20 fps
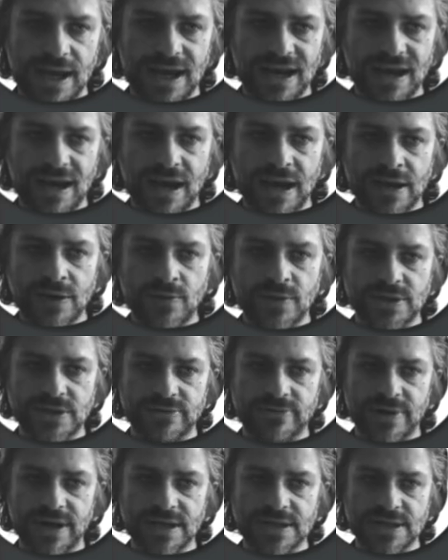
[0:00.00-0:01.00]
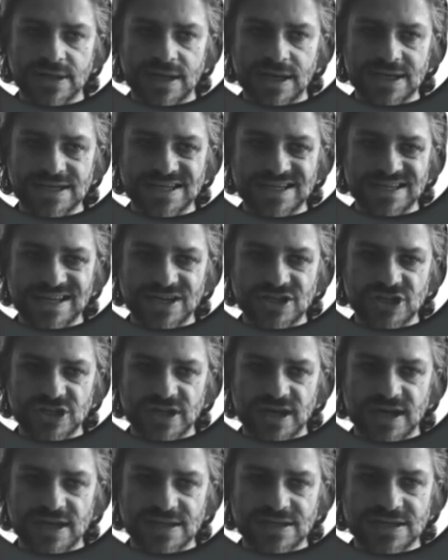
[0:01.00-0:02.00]
language-related
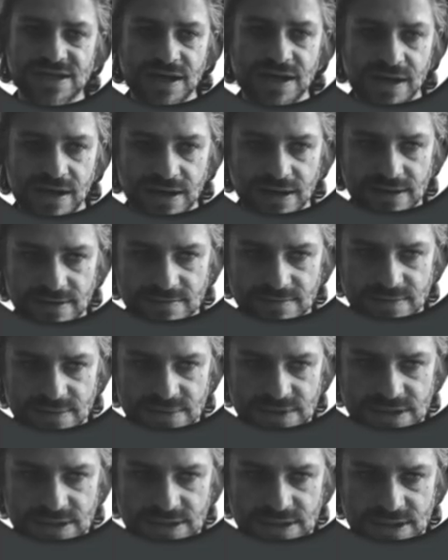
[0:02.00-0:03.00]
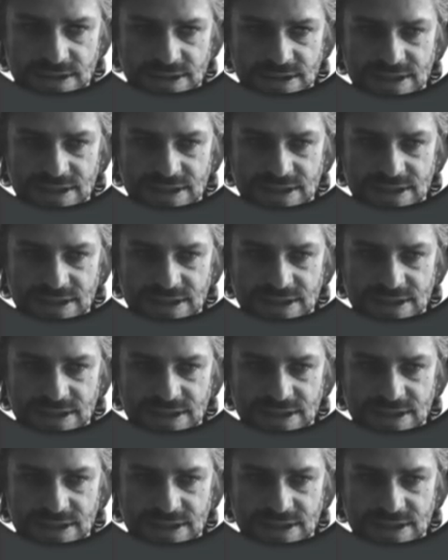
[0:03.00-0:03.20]
hesitation at times,